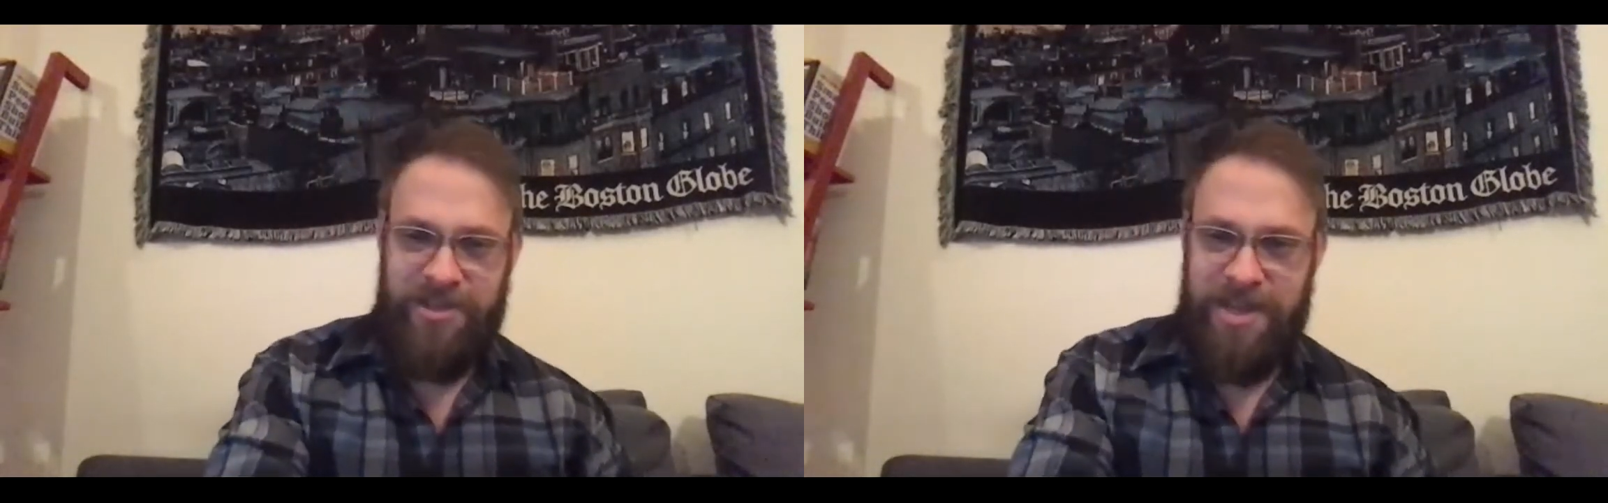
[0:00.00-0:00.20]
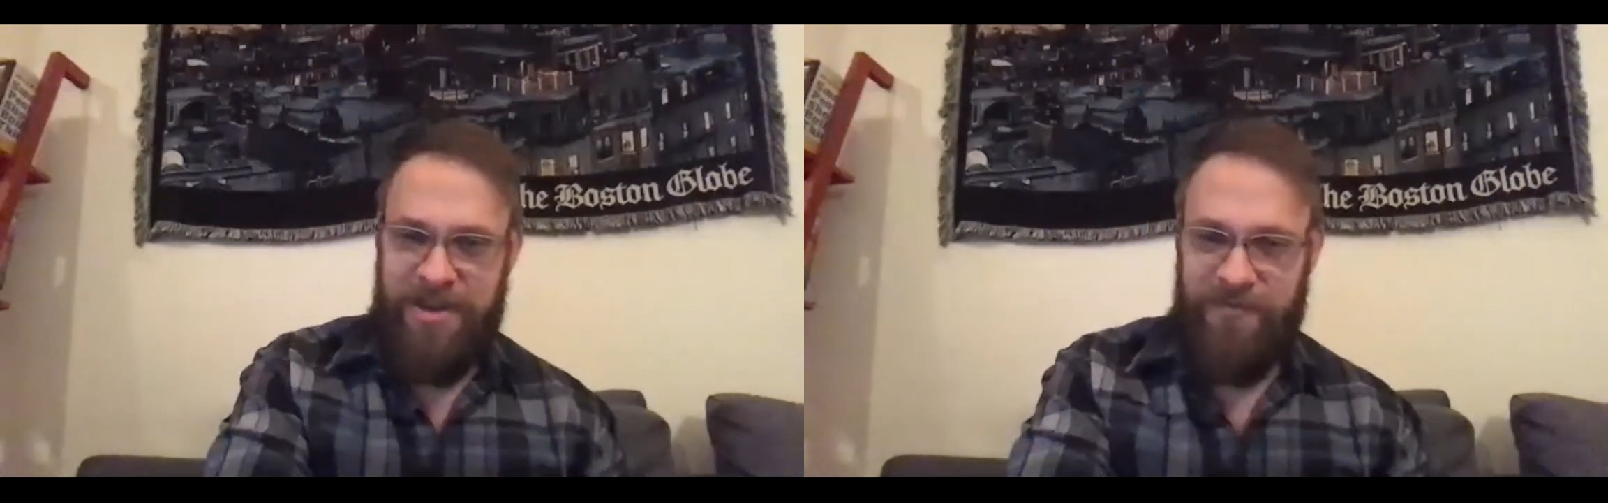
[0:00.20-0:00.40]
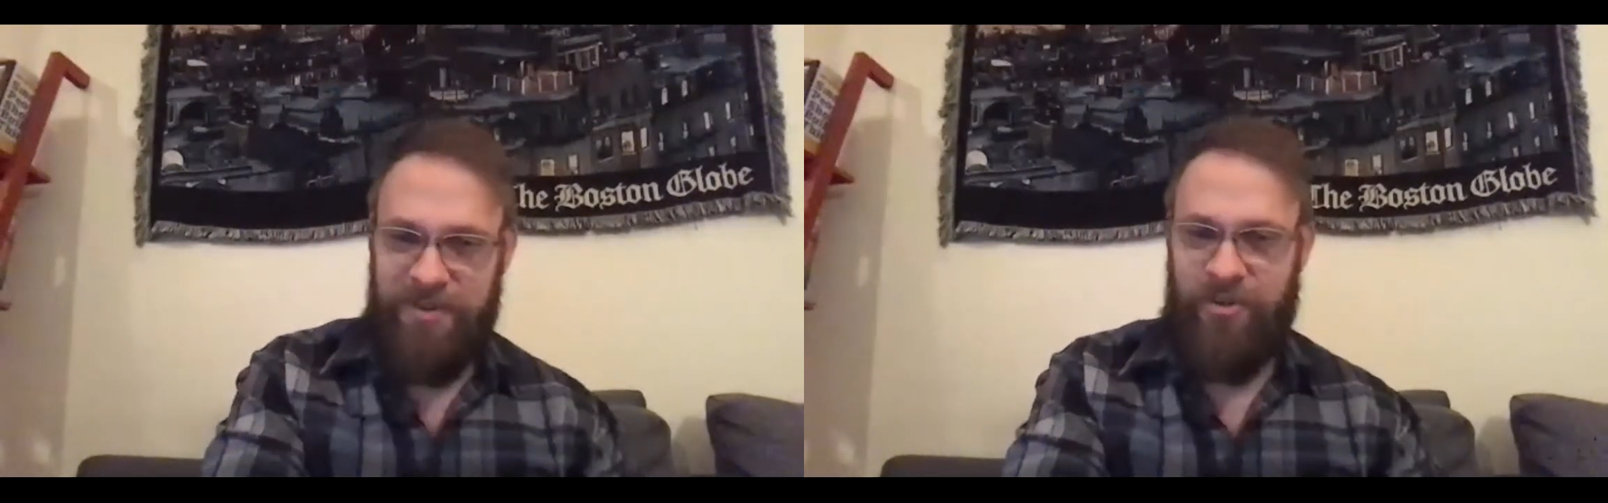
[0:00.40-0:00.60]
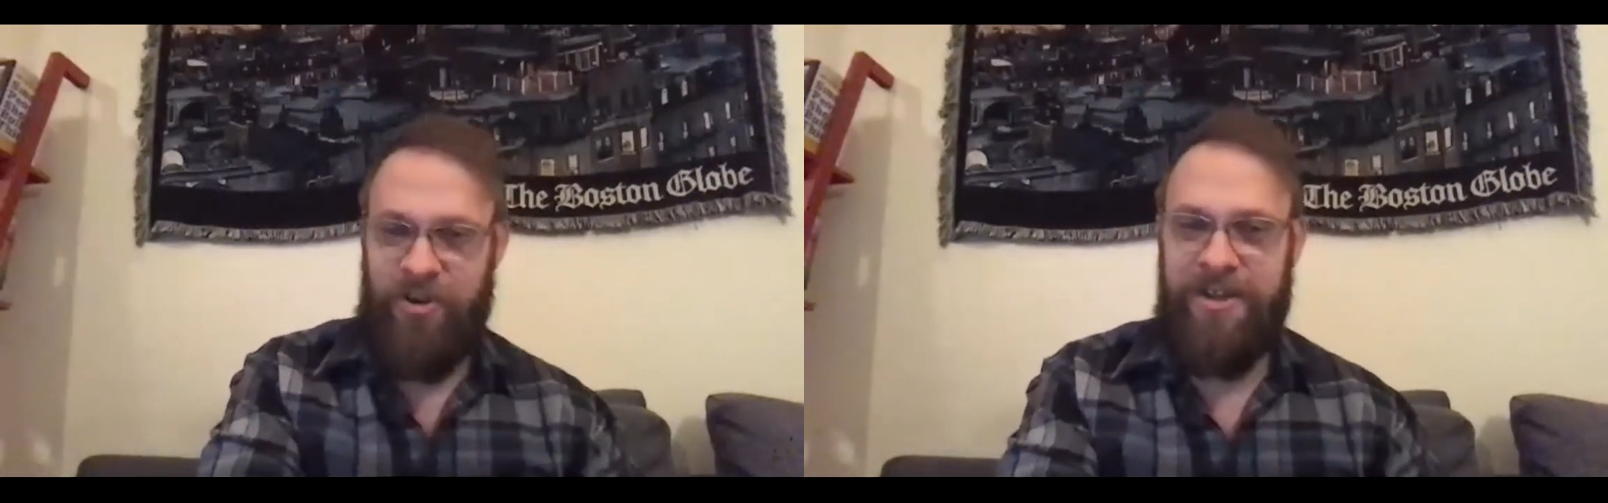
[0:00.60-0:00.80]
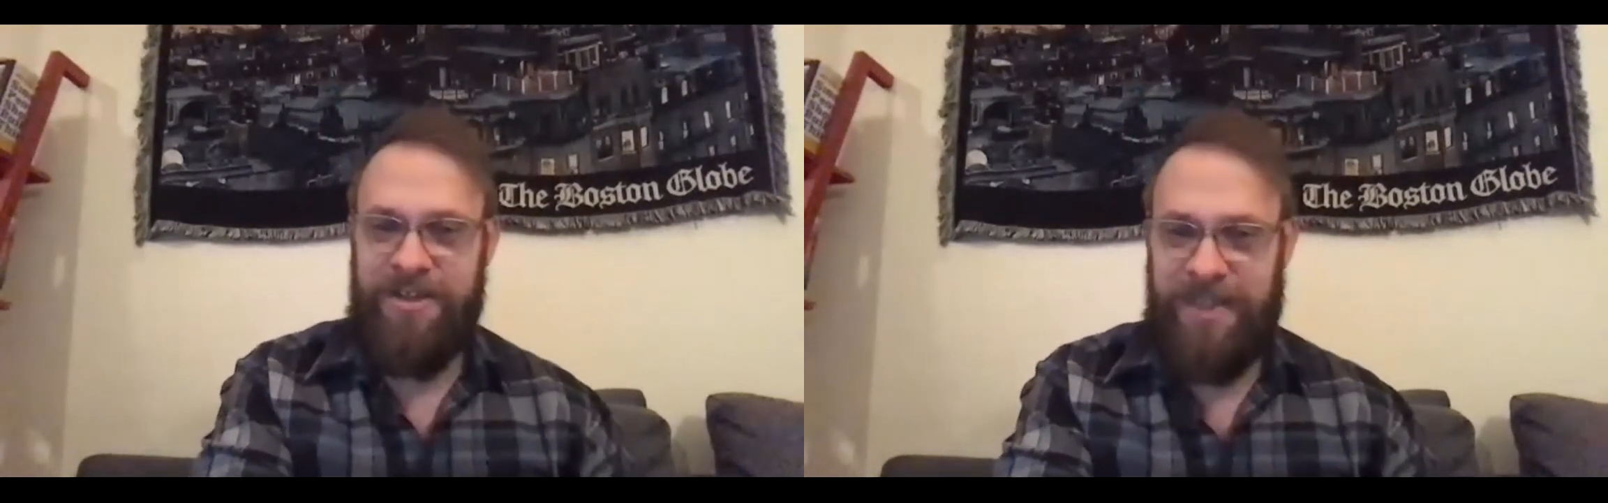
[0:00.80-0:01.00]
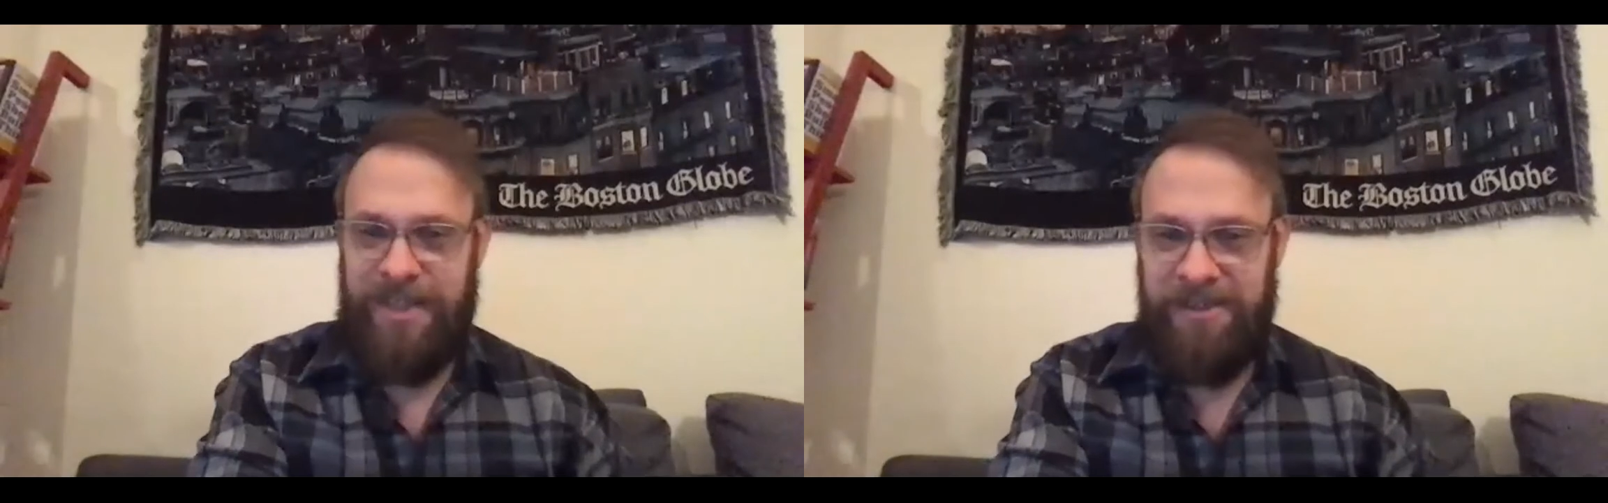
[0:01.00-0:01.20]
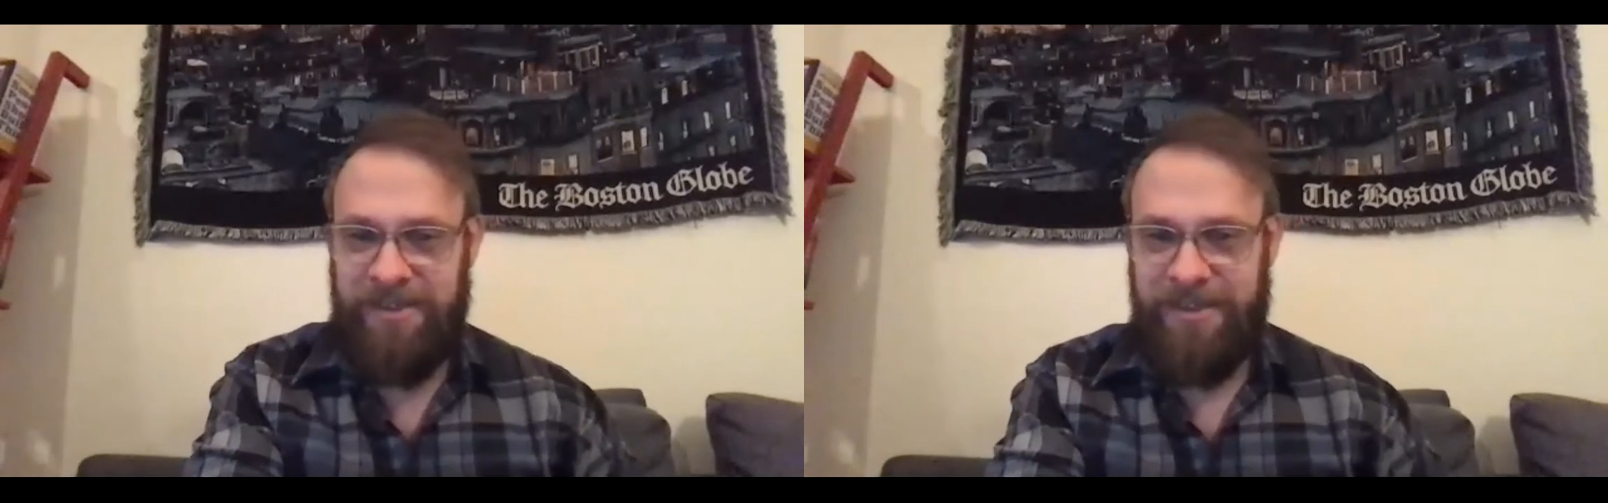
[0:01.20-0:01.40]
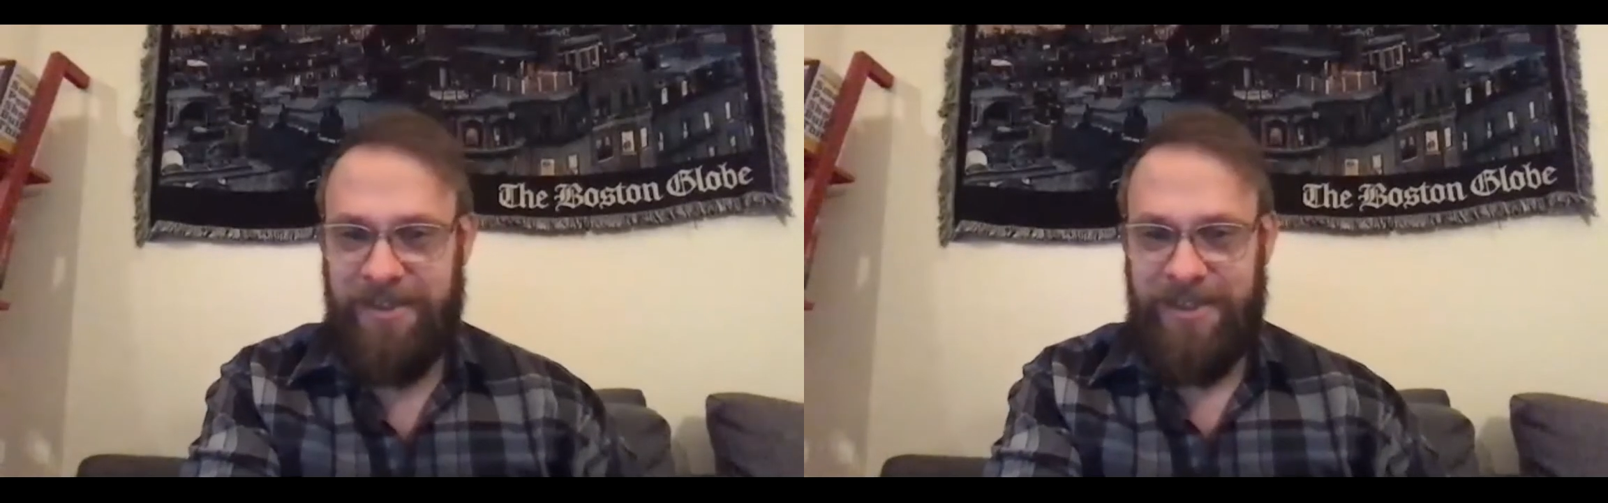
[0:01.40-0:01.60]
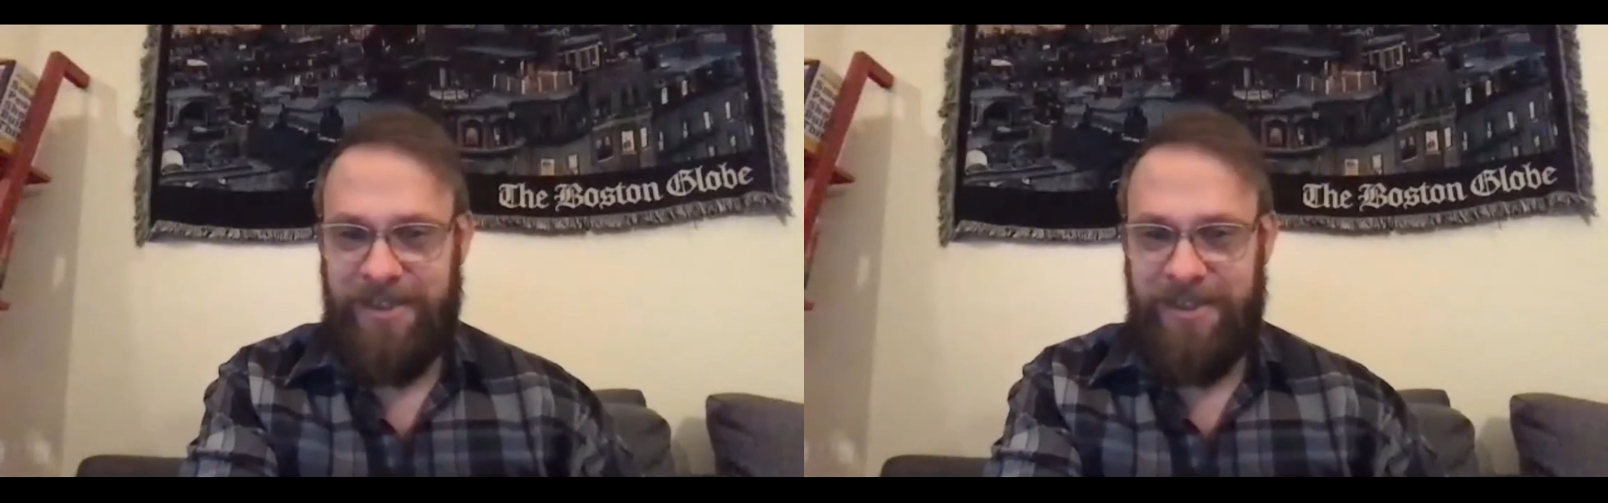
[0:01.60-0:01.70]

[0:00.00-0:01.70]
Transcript: Thank you for joining us here.